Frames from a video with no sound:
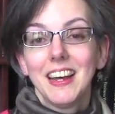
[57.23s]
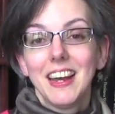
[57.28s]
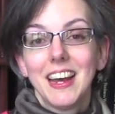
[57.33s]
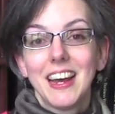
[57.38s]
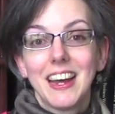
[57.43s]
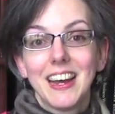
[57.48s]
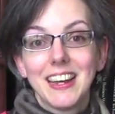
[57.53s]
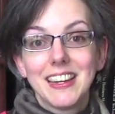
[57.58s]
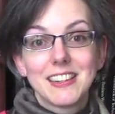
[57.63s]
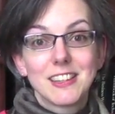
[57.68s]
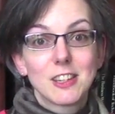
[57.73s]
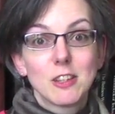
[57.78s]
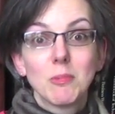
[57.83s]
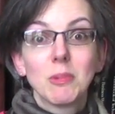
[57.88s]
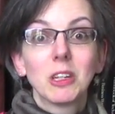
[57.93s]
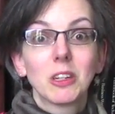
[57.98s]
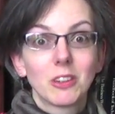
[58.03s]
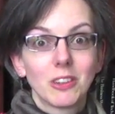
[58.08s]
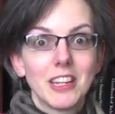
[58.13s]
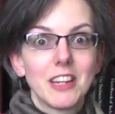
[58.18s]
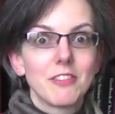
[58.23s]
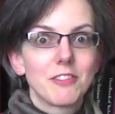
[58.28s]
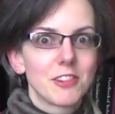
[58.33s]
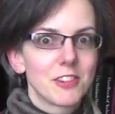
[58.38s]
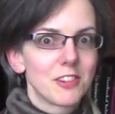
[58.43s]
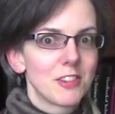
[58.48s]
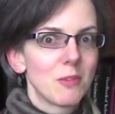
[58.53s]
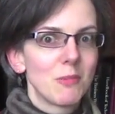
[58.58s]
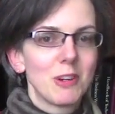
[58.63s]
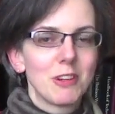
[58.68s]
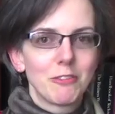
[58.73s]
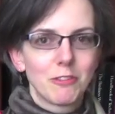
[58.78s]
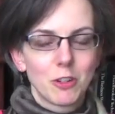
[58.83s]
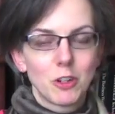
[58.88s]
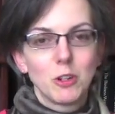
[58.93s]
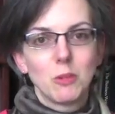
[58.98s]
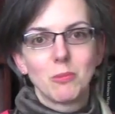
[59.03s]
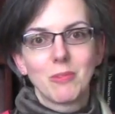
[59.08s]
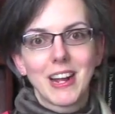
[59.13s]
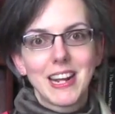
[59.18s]
And similarly, if you're someone for
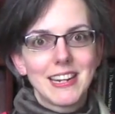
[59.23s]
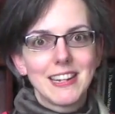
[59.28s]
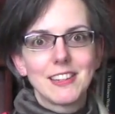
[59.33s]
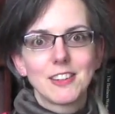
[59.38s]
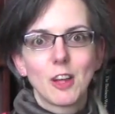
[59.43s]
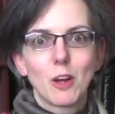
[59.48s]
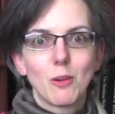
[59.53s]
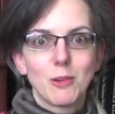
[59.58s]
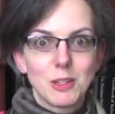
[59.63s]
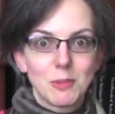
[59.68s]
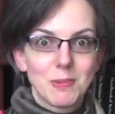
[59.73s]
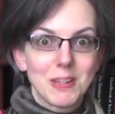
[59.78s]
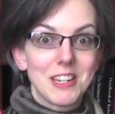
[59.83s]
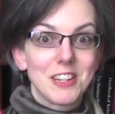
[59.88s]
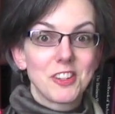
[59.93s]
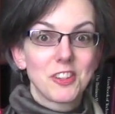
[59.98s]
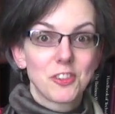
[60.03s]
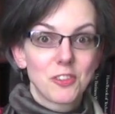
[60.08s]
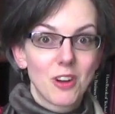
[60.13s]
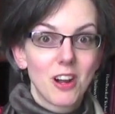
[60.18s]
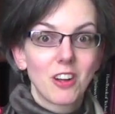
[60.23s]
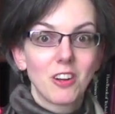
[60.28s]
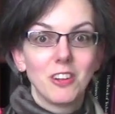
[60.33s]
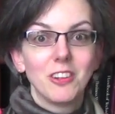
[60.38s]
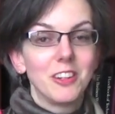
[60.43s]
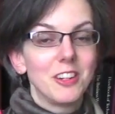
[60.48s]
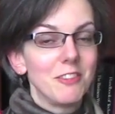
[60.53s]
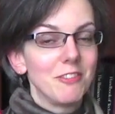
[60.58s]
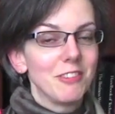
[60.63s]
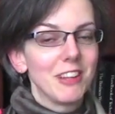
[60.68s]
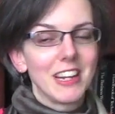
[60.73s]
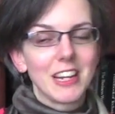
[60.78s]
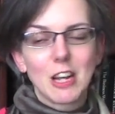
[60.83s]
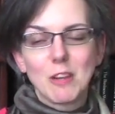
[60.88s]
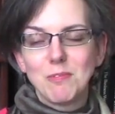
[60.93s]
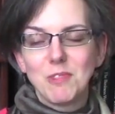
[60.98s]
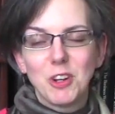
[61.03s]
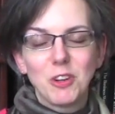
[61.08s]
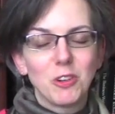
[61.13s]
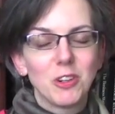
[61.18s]
whom writing has always been a struggle and you feel like
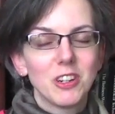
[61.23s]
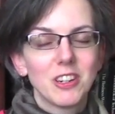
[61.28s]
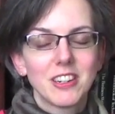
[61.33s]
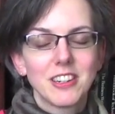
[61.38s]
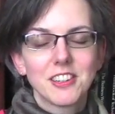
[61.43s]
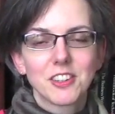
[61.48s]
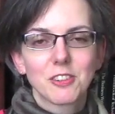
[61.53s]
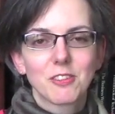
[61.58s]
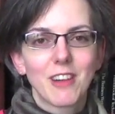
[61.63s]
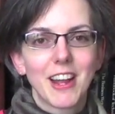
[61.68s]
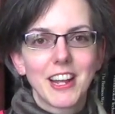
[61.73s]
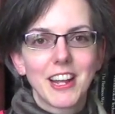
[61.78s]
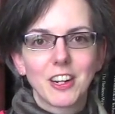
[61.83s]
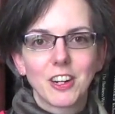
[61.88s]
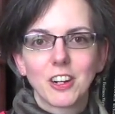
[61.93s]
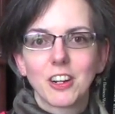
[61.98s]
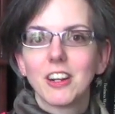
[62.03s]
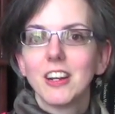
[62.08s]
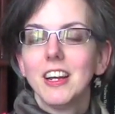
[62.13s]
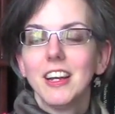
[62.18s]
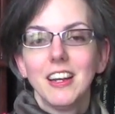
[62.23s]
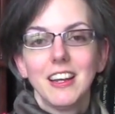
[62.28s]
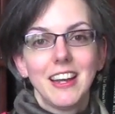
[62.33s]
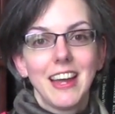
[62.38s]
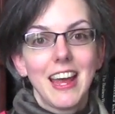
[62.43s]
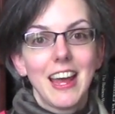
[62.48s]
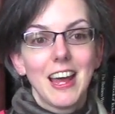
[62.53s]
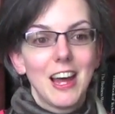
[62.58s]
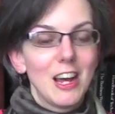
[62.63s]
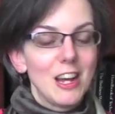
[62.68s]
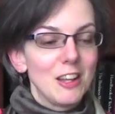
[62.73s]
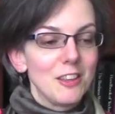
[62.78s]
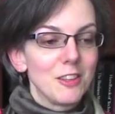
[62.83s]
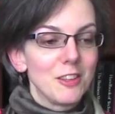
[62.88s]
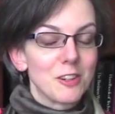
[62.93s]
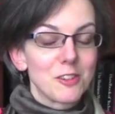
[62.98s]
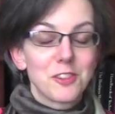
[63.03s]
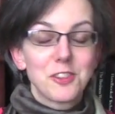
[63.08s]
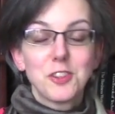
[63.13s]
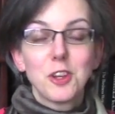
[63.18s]
I'm no good as a writer,
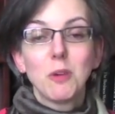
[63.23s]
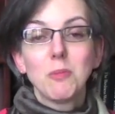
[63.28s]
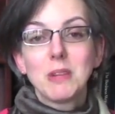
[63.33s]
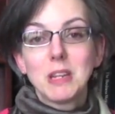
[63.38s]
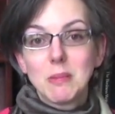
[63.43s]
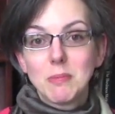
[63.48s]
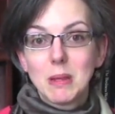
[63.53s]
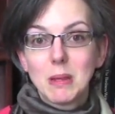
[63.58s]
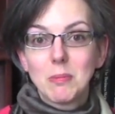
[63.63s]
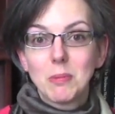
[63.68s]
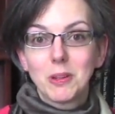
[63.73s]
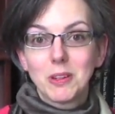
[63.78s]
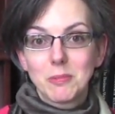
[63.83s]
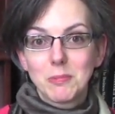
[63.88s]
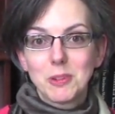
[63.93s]
there's so many people at